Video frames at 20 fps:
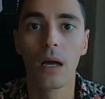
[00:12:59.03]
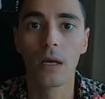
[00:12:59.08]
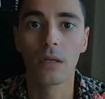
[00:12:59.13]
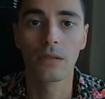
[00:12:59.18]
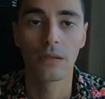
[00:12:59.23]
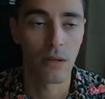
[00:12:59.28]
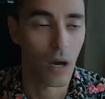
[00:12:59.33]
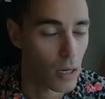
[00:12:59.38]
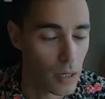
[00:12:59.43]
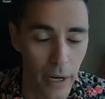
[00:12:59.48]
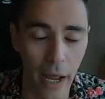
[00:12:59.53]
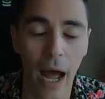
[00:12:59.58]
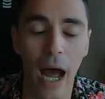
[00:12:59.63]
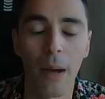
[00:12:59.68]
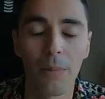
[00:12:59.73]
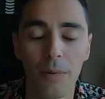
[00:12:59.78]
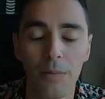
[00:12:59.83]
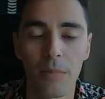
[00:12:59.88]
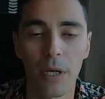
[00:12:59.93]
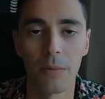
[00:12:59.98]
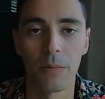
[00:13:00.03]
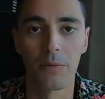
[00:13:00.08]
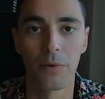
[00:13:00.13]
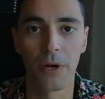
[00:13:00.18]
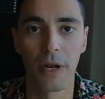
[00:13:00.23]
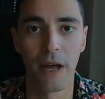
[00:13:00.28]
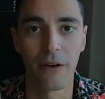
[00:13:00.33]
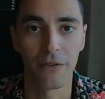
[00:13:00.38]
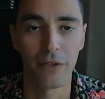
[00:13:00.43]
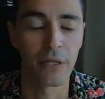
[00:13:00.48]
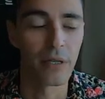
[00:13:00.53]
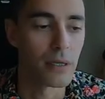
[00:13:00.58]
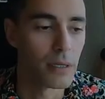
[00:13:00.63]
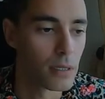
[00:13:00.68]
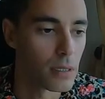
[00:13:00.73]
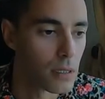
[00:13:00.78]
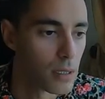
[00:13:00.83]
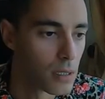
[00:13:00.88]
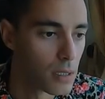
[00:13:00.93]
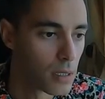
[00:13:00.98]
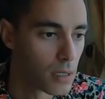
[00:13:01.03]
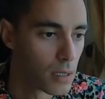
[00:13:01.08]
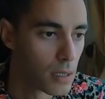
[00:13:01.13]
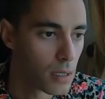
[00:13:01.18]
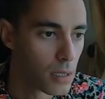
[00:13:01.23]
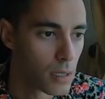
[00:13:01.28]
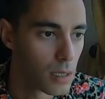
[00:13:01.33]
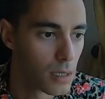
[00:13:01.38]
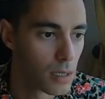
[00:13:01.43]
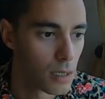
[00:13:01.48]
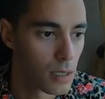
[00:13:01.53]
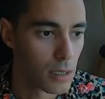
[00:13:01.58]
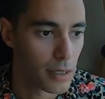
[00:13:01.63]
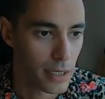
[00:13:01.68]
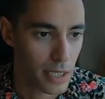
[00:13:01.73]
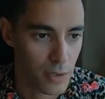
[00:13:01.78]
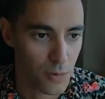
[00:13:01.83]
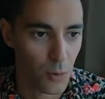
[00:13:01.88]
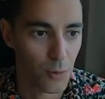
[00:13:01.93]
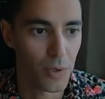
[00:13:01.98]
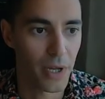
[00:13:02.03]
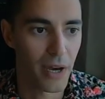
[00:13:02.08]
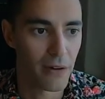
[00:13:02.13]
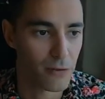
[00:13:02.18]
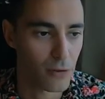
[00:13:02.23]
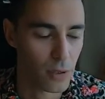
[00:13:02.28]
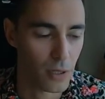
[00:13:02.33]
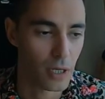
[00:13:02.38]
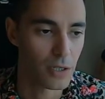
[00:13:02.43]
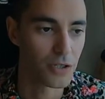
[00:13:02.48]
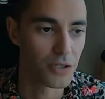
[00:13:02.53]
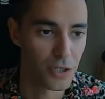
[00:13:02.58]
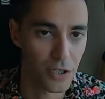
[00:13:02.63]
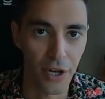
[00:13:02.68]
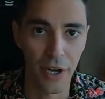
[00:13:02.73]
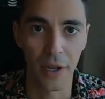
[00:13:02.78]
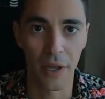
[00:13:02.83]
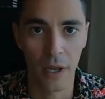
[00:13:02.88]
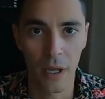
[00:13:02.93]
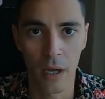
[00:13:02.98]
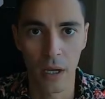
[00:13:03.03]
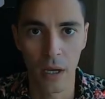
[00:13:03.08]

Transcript: It's not going to happen, baby. We're going to have to eat. Guess what we have for lunch today?